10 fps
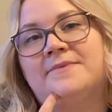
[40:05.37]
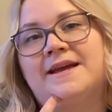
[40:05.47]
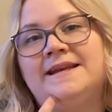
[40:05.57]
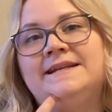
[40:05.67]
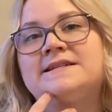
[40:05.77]

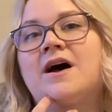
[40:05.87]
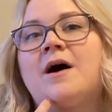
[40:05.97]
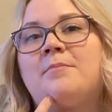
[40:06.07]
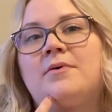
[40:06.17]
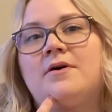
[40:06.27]
knit
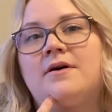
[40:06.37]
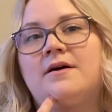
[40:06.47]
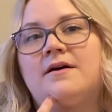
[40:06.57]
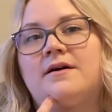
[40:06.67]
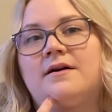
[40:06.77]
up,
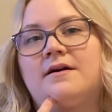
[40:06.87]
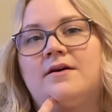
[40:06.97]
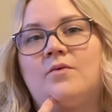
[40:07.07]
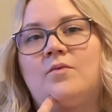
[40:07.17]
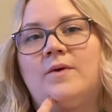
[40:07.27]

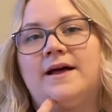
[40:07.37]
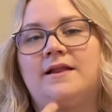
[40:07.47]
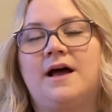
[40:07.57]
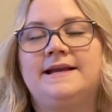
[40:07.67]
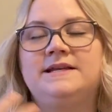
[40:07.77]
well,
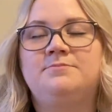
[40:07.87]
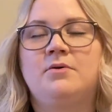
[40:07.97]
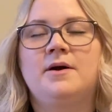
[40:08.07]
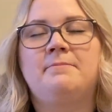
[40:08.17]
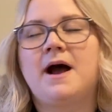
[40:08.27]
I did
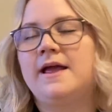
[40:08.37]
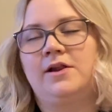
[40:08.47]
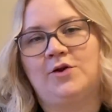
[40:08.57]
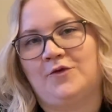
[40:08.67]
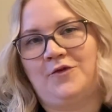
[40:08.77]
buy a
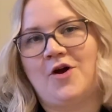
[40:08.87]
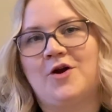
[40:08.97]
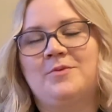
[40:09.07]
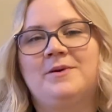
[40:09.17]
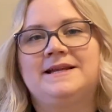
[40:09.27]
lot of
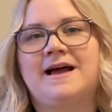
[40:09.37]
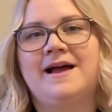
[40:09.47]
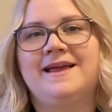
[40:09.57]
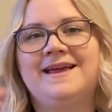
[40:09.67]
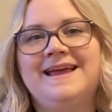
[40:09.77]
yarn, but
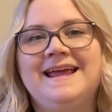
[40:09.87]
I